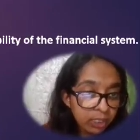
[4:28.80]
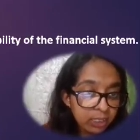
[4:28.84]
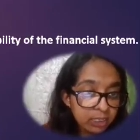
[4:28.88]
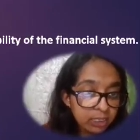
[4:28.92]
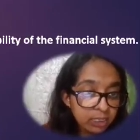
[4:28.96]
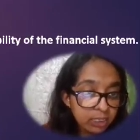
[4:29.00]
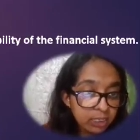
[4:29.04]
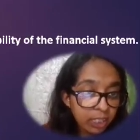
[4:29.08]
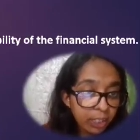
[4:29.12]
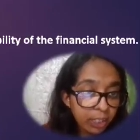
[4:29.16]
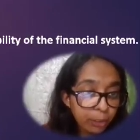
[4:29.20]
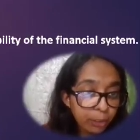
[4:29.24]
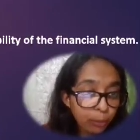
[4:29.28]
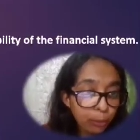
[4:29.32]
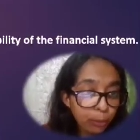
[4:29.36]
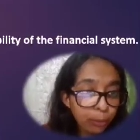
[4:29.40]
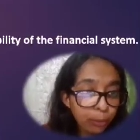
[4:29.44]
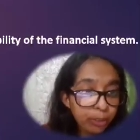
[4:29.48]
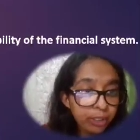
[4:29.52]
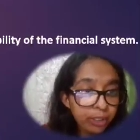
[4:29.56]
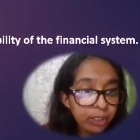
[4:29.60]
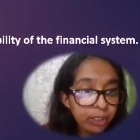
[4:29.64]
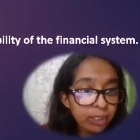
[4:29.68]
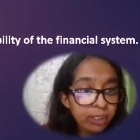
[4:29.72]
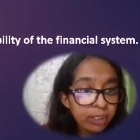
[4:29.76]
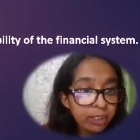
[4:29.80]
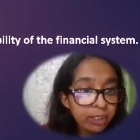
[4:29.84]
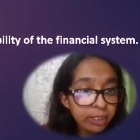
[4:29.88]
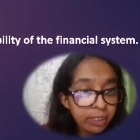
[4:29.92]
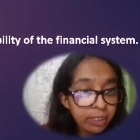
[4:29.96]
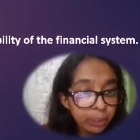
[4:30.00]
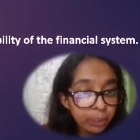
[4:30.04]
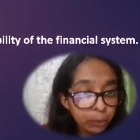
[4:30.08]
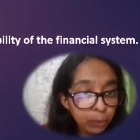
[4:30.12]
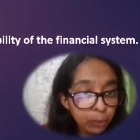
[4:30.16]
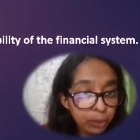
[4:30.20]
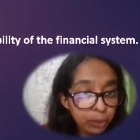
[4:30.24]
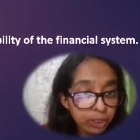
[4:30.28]
statutory
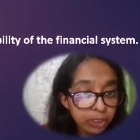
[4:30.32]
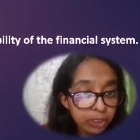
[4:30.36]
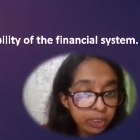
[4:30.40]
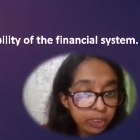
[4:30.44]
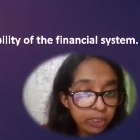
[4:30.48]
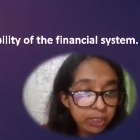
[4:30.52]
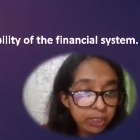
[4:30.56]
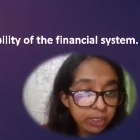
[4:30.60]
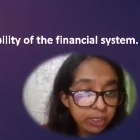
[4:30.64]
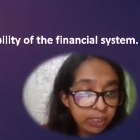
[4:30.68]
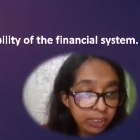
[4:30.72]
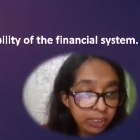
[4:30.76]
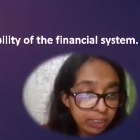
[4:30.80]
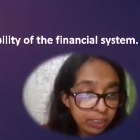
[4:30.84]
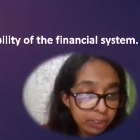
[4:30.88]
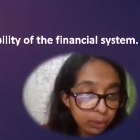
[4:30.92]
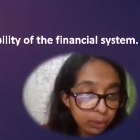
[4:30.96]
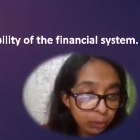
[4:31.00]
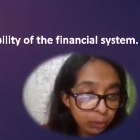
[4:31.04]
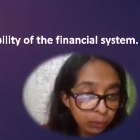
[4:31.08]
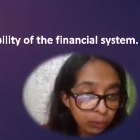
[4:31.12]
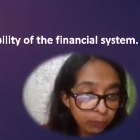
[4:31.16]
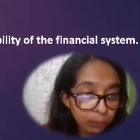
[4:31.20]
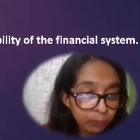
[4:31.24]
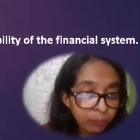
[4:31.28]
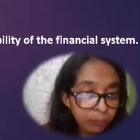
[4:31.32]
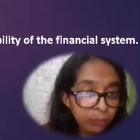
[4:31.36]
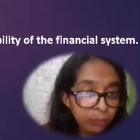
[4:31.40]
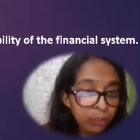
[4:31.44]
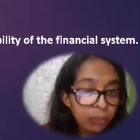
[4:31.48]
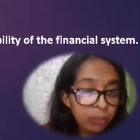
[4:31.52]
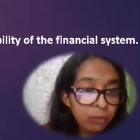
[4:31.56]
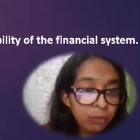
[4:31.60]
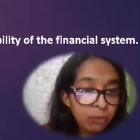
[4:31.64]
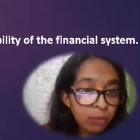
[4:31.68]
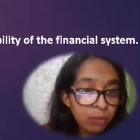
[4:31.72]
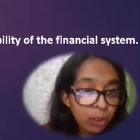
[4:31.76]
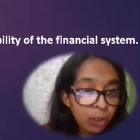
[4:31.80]
liquidity ratio,
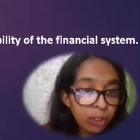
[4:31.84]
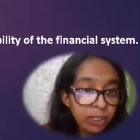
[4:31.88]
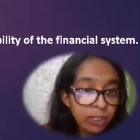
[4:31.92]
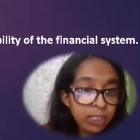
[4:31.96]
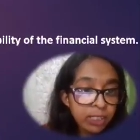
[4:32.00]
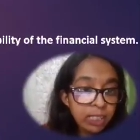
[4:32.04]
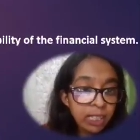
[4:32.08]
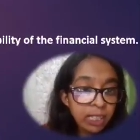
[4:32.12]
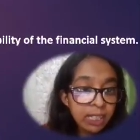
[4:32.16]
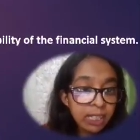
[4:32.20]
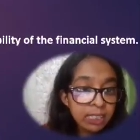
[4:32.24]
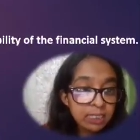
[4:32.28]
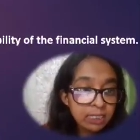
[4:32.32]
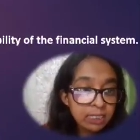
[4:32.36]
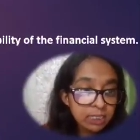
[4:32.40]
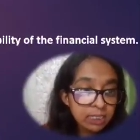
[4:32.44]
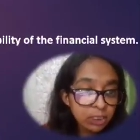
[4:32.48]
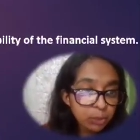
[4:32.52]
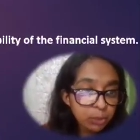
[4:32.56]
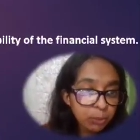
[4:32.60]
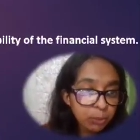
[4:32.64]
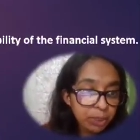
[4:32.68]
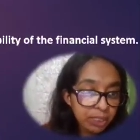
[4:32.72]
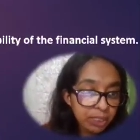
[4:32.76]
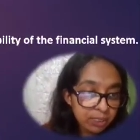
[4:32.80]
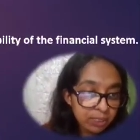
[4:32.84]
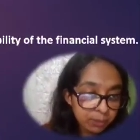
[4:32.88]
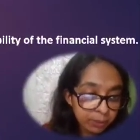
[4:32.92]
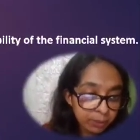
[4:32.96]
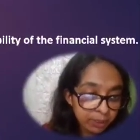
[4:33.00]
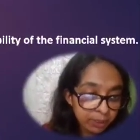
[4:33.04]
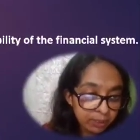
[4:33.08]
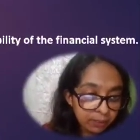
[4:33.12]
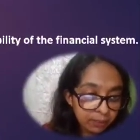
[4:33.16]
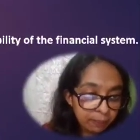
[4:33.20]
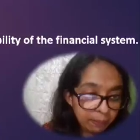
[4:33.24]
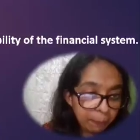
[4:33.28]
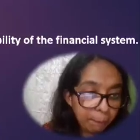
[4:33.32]
foreign exchange
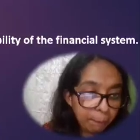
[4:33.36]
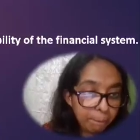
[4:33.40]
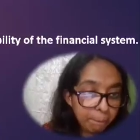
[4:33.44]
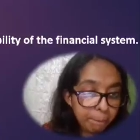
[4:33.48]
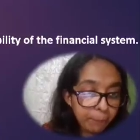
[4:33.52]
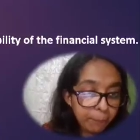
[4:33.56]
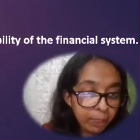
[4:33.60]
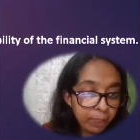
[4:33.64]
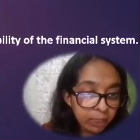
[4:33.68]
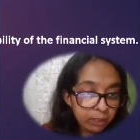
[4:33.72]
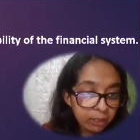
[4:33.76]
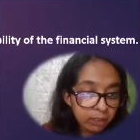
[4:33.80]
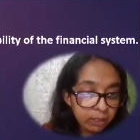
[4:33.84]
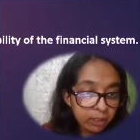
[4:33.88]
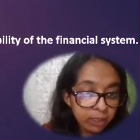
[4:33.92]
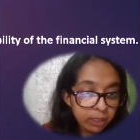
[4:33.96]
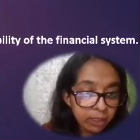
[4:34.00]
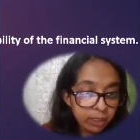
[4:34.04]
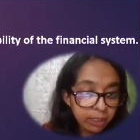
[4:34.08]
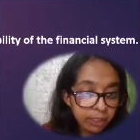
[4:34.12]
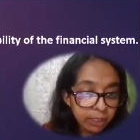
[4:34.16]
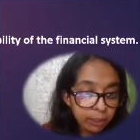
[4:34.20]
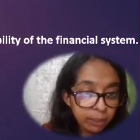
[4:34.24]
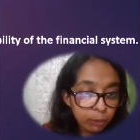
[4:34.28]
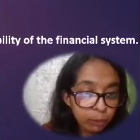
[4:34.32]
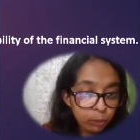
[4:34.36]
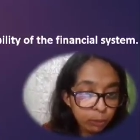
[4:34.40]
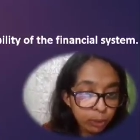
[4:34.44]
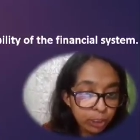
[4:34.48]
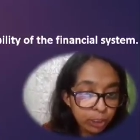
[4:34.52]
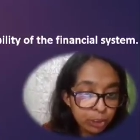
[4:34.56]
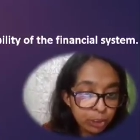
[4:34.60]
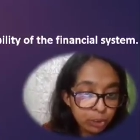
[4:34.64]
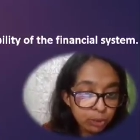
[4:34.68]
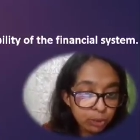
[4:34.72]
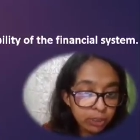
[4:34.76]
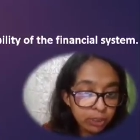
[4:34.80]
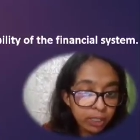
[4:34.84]
management, banking
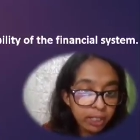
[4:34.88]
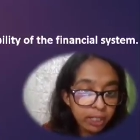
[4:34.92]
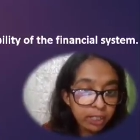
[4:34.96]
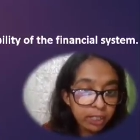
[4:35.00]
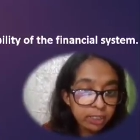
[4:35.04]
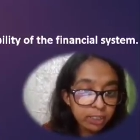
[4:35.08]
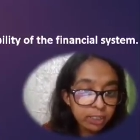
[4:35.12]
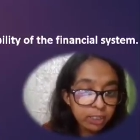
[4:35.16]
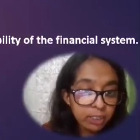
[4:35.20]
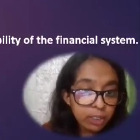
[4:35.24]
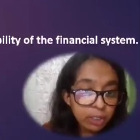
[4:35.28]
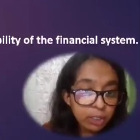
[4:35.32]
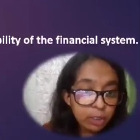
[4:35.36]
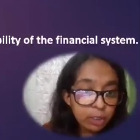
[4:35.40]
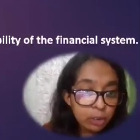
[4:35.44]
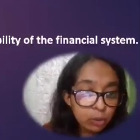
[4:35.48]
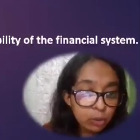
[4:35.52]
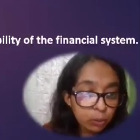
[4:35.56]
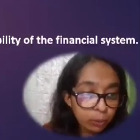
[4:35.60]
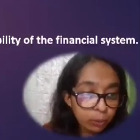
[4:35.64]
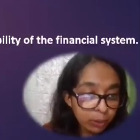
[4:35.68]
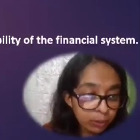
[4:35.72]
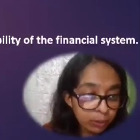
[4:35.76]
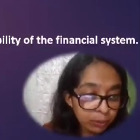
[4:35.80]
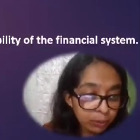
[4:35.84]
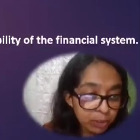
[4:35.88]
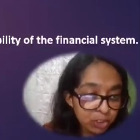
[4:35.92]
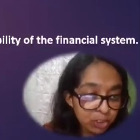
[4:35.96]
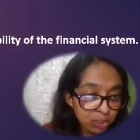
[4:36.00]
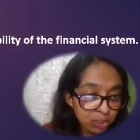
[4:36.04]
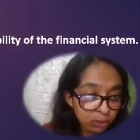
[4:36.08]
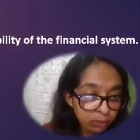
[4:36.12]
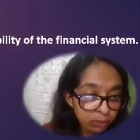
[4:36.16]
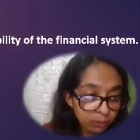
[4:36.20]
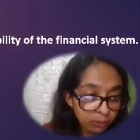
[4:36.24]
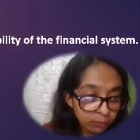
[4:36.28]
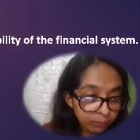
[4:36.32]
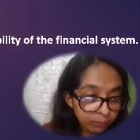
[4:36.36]
regulation and
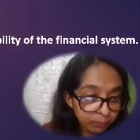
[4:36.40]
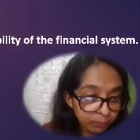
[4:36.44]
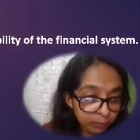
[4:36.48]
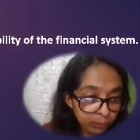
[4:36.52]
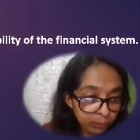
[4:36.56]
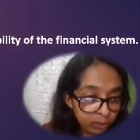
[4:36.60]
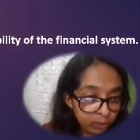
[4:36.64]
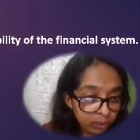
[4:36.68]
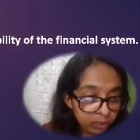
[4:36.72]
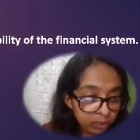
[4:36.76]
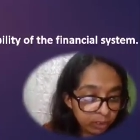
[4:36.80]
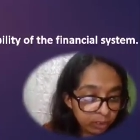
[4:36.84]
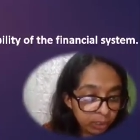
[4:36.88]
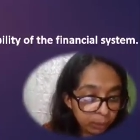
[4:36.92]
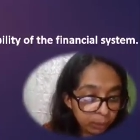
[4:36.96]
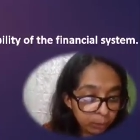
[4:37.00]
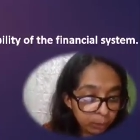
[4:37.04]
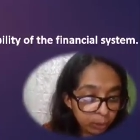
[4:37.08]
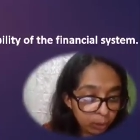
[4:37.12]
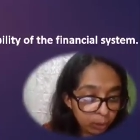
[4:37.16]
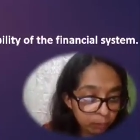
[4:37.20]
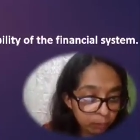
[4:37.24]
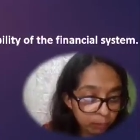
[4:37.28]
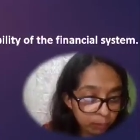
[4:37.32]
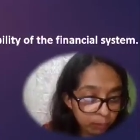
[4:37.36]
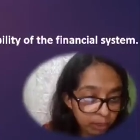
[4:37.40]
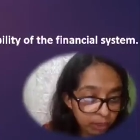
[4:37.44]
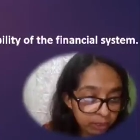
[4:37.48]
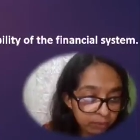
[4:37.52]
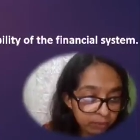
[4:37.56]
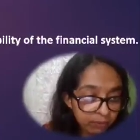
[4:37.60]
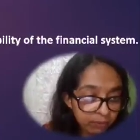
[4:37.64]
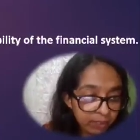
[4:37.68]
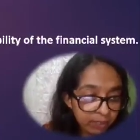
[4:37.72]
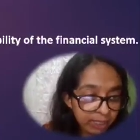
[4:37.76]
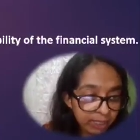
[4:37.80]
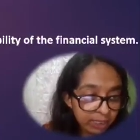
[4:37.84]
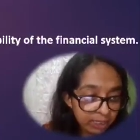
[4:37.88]
supervision,
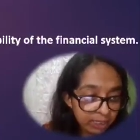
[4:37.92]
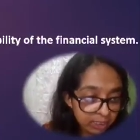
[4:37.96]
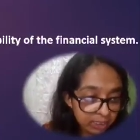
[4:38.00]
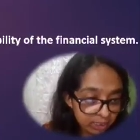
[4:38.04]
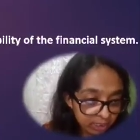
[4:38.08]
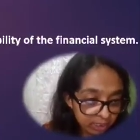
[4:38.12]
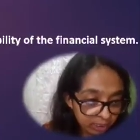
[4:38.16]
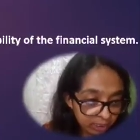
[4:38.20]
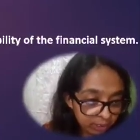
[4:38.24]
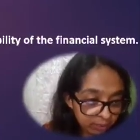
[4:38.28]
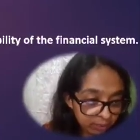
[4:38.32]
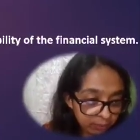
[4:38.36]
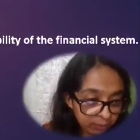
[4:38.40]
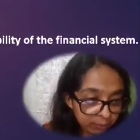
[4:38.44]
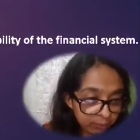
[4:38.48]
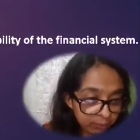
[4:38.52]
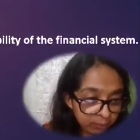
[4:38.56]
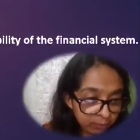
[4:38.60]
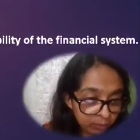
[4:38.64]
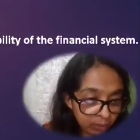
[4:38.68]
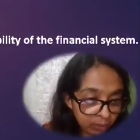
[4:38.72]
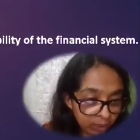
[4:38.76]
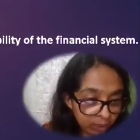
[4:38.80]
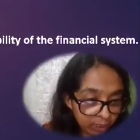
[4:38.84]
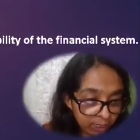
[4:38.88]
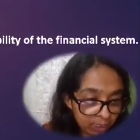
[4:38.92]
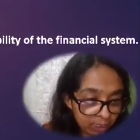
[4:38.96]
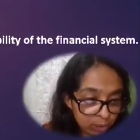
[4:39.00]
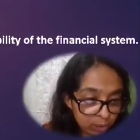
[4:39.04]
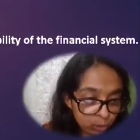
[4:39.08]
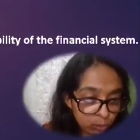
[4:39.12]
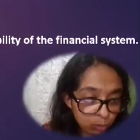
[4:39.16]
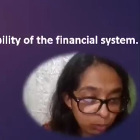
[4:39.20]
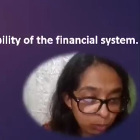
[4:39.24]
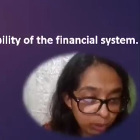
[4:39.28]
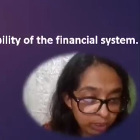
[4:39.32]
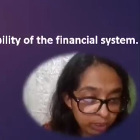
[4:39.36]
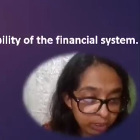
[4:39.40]
development financing,
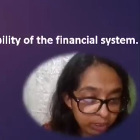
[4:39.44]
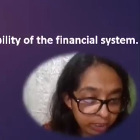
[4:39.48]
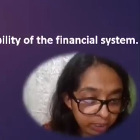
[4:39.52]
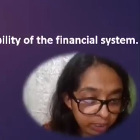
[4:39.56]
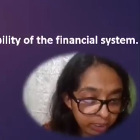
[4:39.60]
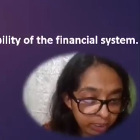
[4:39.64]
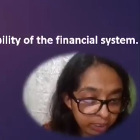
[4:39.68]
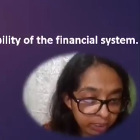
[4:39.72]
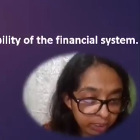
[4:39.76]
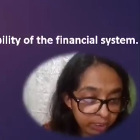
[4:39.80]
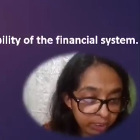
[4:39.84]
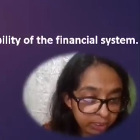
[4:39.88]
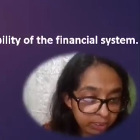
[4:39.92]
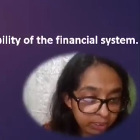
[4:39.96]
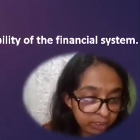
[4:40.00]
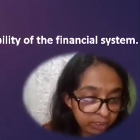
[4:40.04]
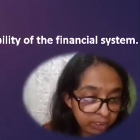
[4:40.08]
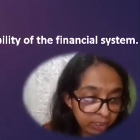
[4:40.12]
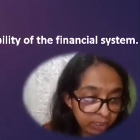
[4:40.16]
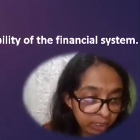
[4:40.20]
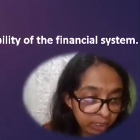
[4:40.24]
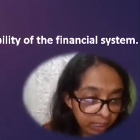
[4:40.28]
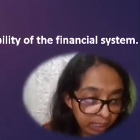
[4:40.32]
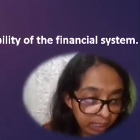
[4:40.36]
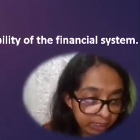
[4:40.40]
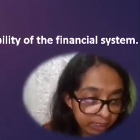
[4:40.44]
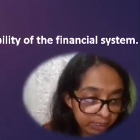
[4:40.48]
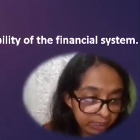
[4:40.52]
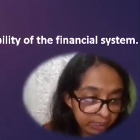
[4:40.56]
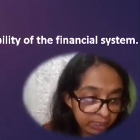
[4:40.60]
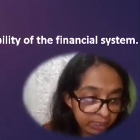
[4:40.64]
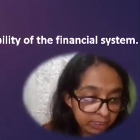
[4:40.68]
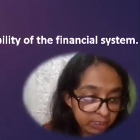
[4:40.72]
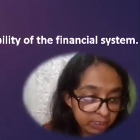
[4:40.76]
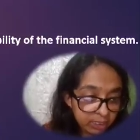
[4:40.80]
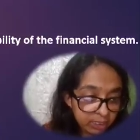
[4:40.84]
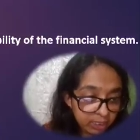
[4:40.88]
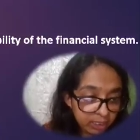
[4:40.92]
customer credit
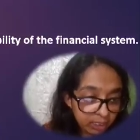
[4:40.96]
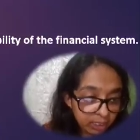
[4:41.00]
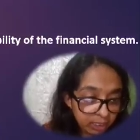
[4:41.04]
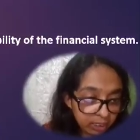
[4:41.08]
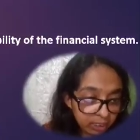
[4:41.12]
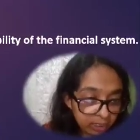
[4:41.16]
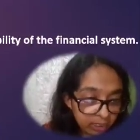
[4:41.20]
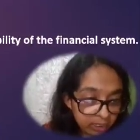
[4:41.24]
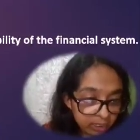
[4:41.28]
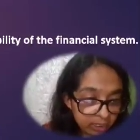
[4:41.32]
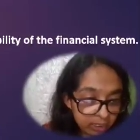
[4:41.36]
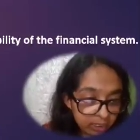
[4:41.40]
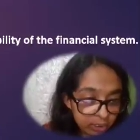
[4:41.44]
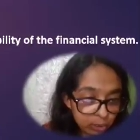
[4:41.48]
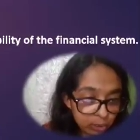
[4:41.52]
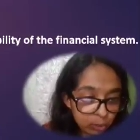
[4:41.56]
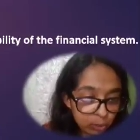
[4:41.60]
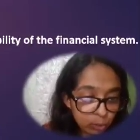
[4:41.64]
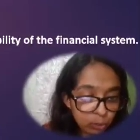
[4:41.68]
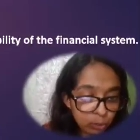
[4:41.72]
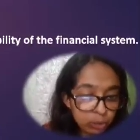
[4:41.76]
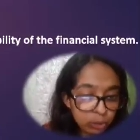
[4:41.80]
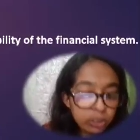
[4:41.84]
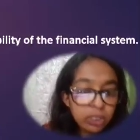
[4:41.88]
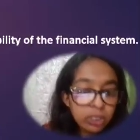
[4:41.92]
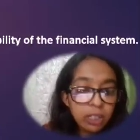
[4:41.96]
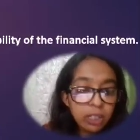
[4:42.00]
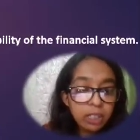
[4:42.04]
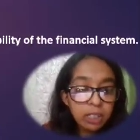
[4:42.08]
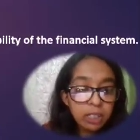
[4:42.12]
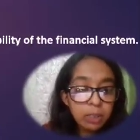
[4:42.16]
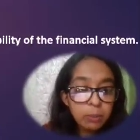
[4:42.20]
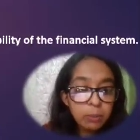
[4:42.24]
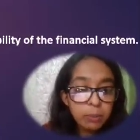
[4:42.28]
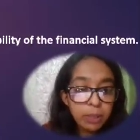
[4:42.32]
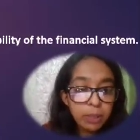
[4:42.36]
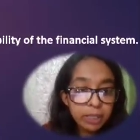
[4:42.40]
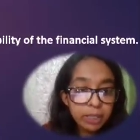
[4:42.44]
guidelines. These tools
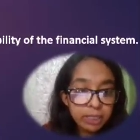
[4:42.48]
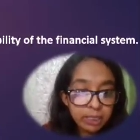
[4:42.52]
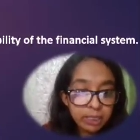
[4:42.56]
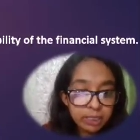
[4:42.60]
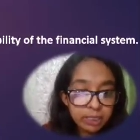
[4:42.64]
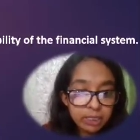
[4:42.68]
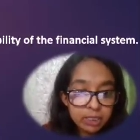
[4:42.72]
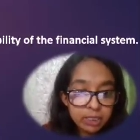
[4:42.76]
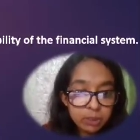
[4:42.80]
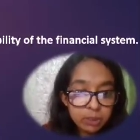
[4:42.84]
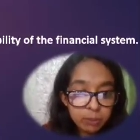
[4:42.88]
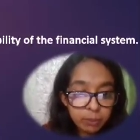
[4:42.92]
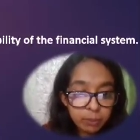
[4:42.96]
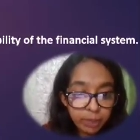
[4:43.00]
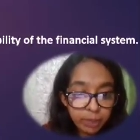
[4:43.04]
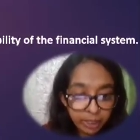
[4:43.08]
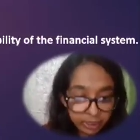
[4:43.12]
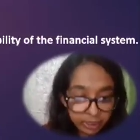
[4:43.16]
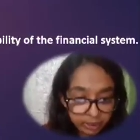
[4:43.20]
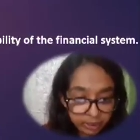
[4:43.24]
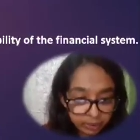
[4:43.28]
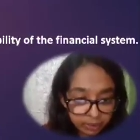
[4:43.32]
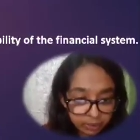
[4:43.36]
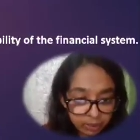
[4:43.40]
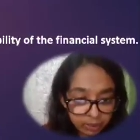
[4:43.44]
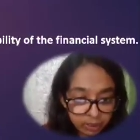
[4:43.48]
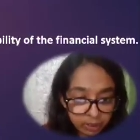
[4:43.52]
help Bangladesh Bank